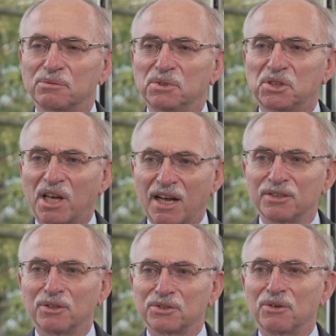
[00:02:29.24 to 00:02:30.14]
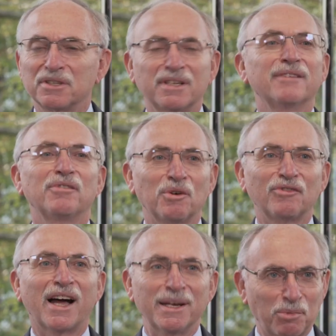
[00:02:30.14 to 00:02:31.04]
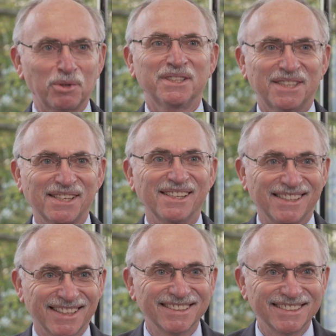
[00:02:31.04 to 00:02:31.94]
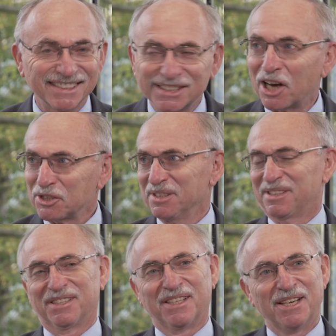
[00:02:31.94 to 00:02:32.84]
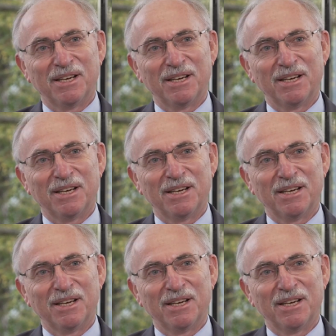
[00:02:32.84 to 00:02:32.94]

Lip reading: which are not on the level of high political discussions,